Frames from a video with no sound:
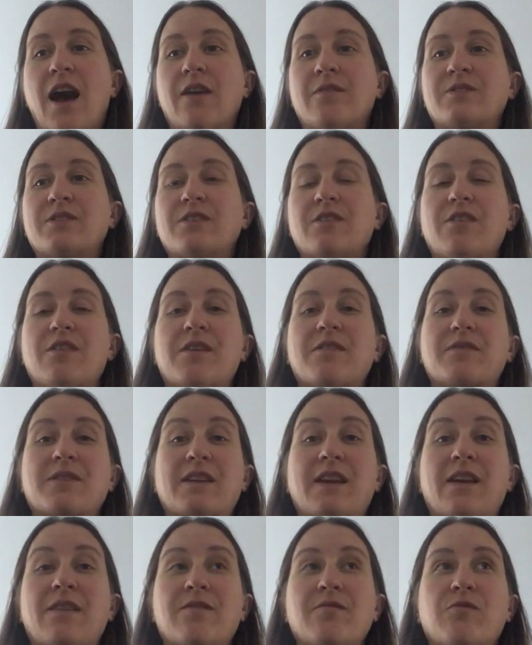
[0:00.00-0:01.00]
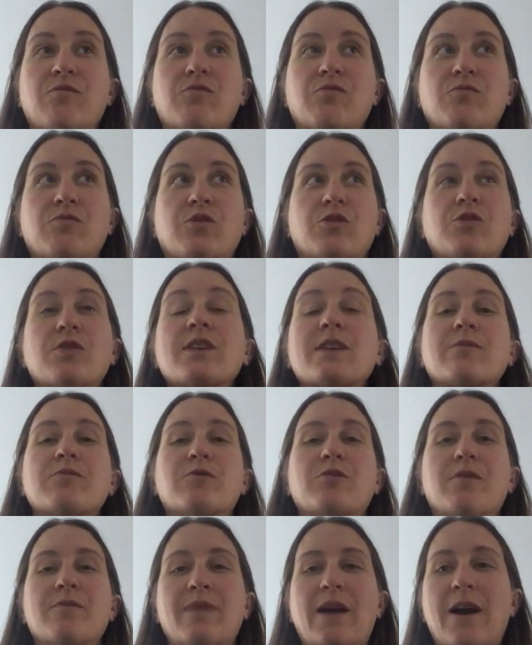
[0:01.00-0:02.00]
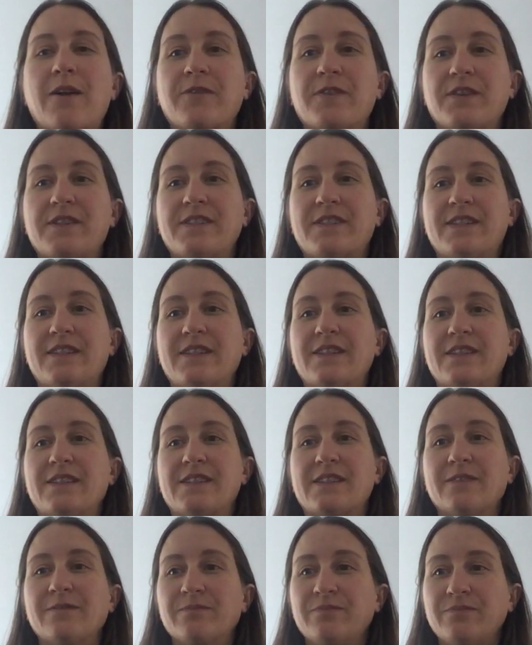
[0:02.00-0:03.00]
So again, learning more about this has